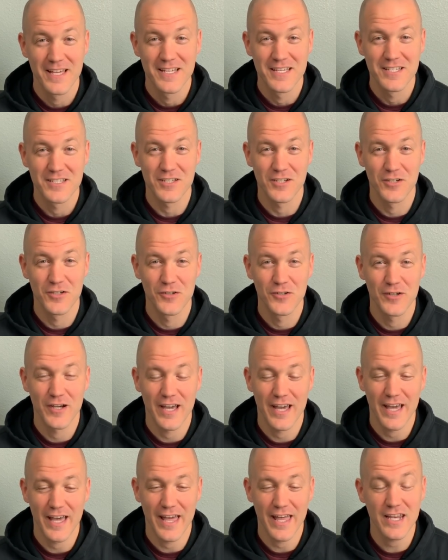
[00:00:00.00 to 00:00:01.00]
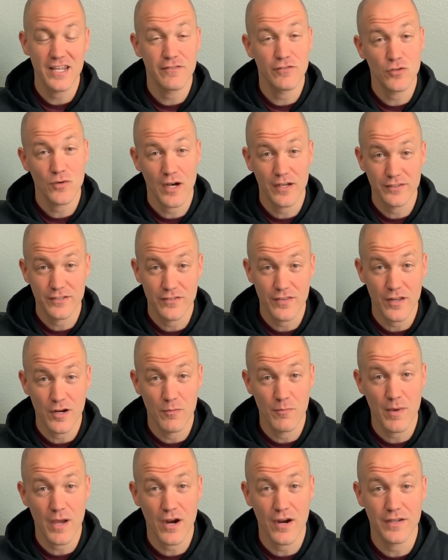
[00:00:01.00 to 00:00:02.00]
So any of you out there that are
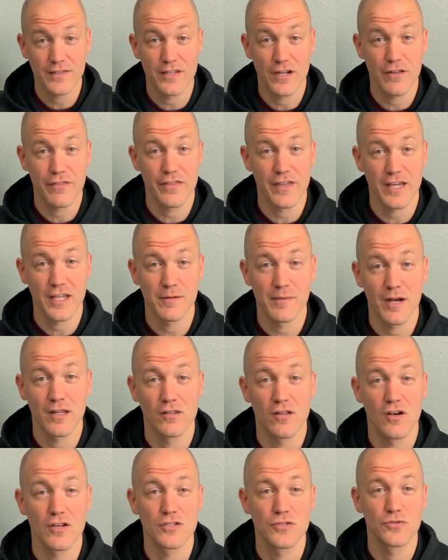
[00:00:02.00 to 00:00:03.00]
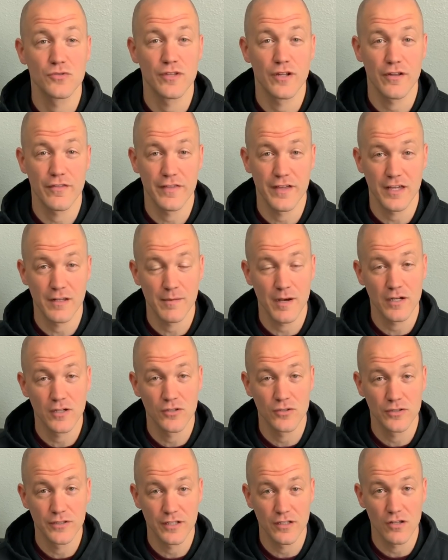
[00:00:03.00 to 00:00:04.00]
married, that are thinking about law school, that are thinking about
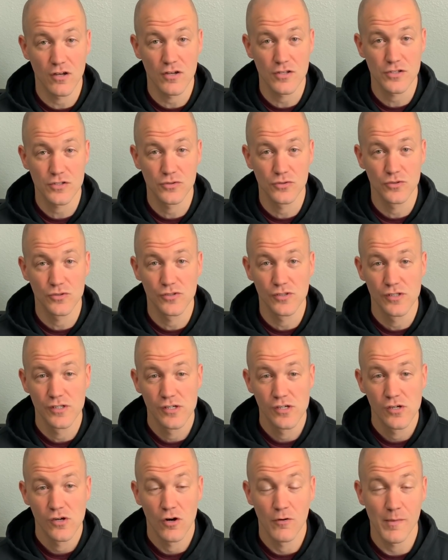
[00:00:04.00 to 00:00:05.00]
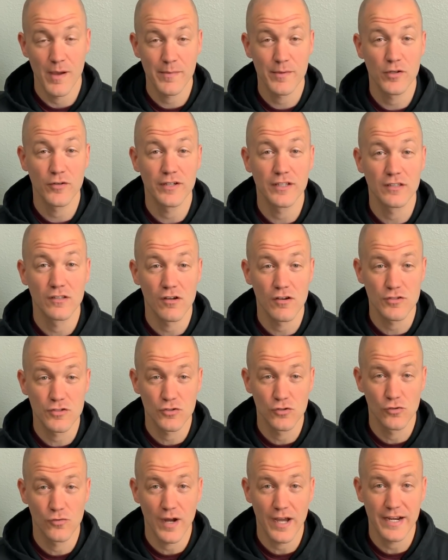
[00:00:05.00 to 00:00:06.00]
going to law school, or maybe you're in law
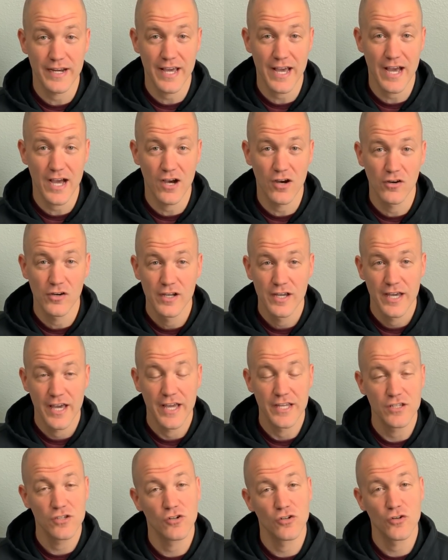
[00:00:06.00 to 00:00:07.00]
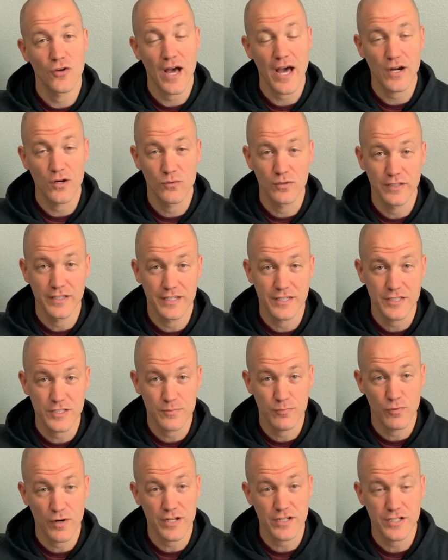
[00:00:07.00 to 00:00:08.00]
school right now and you don't know how to really
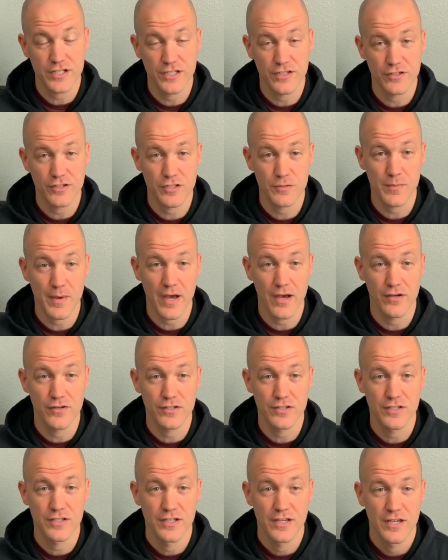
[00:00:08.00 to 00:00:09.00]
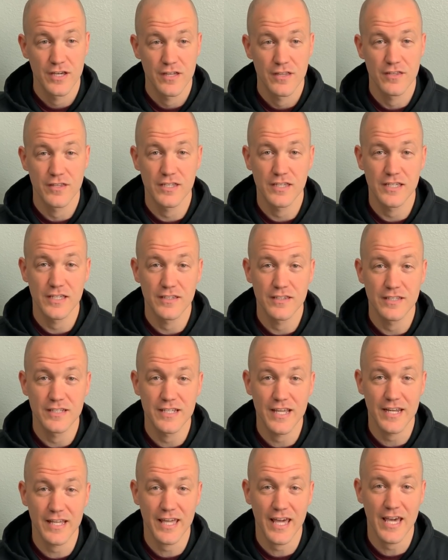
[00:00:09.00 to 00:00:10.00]
express to your spouse the
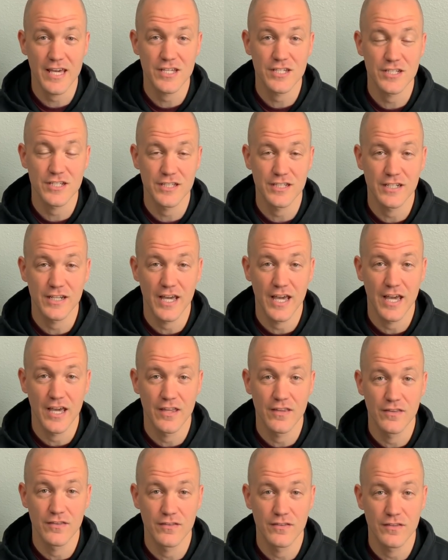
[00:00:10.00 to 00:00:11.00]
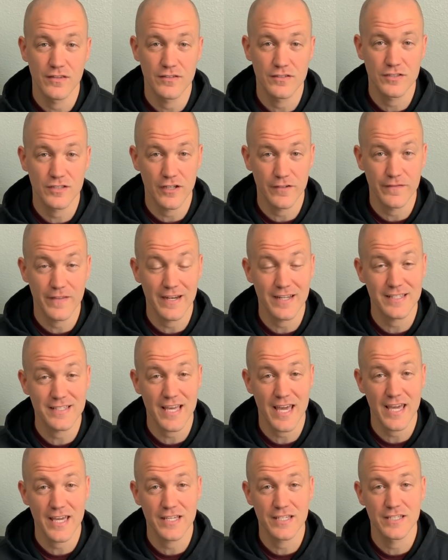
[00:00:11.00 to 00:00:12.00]
dedication and stuff that it
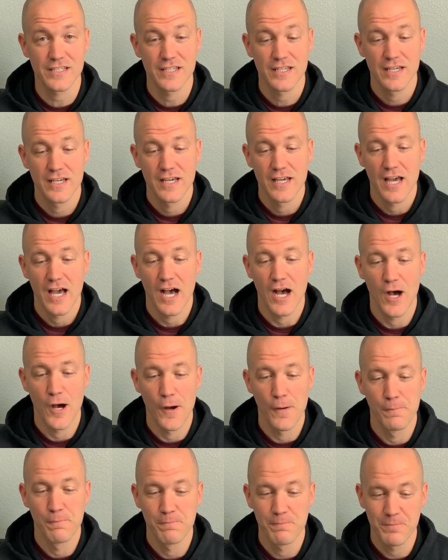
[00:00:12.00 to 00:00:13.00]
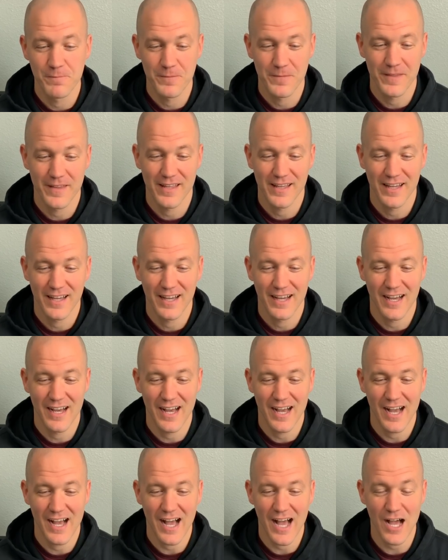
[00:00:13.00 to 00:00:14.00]
takes,
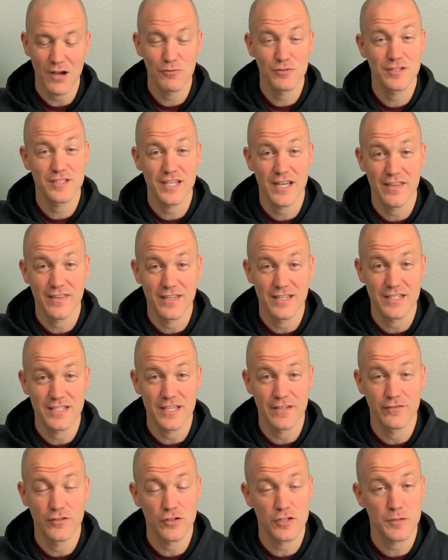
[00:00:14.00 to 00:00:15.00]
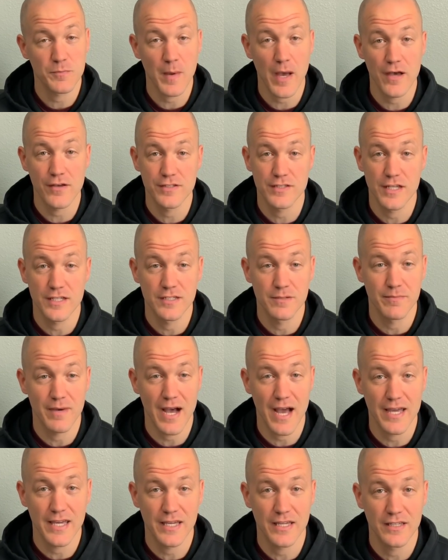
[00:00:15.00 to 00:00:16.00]
I will say this. If your spouse doesn't
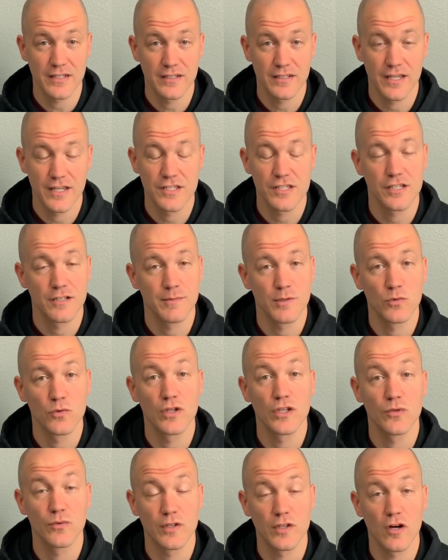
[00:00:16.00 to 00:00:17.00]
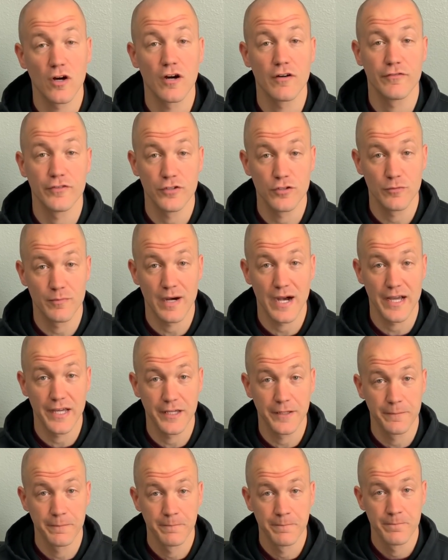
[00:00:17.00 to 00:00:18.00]
buy in, it's going to be really, really hard for you to buy
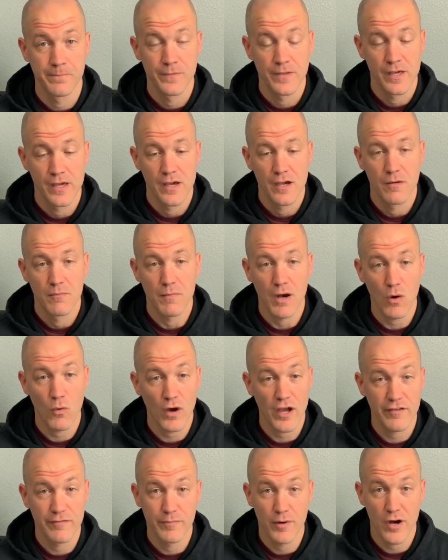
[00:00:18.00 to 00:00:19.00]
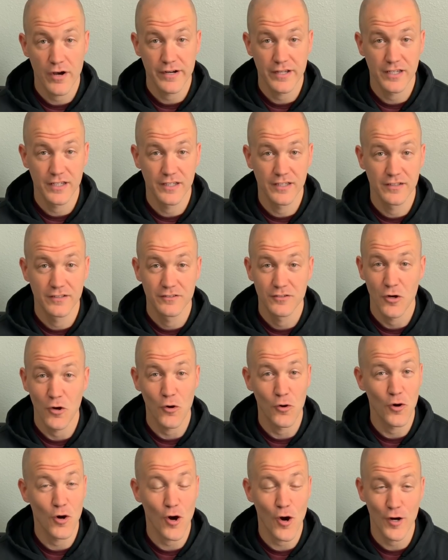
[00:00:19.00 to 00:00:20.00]
in. My wife bought in
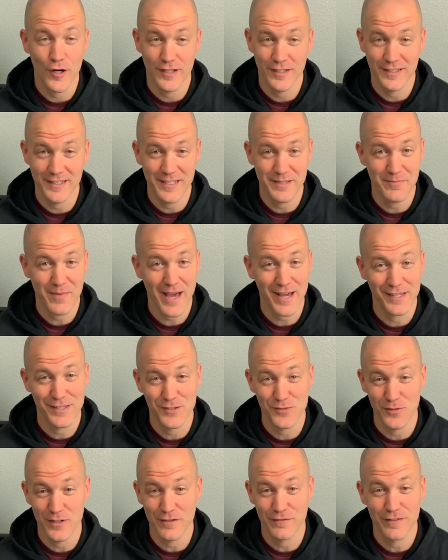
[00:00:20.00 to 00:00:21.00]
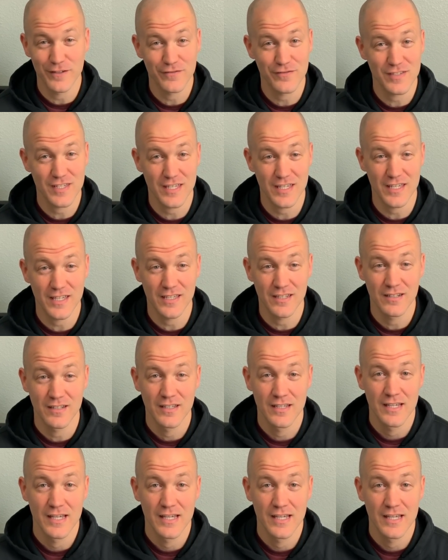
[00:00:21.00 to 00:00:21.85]
wholeheartedly back in 2015.